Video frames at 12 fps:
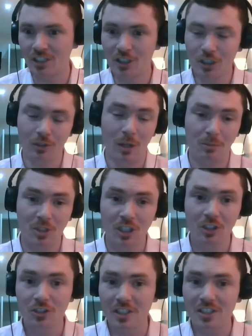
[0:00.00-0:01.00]
in corrupt
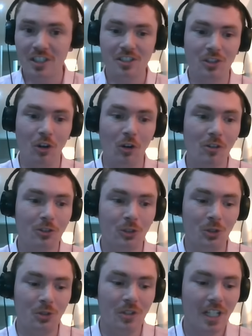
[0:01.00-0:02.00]
countries is not
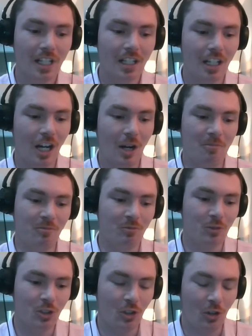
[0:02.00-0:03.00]
through
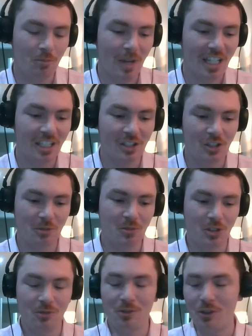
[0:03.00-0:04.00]
mechanisms of